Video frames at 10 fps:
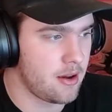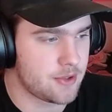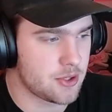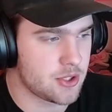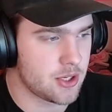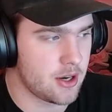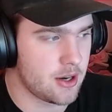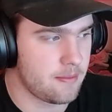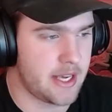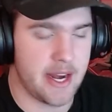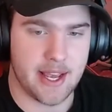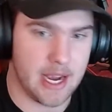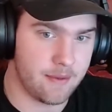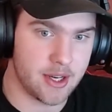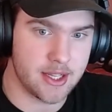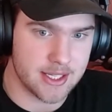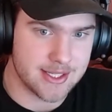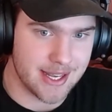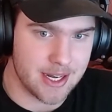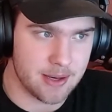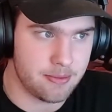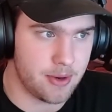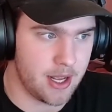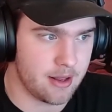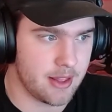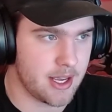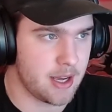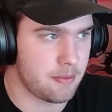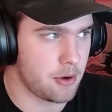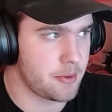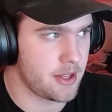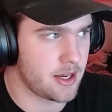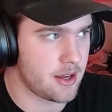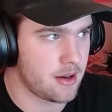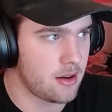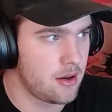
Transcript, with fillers: I have to start getting everything set up and like appropriately done.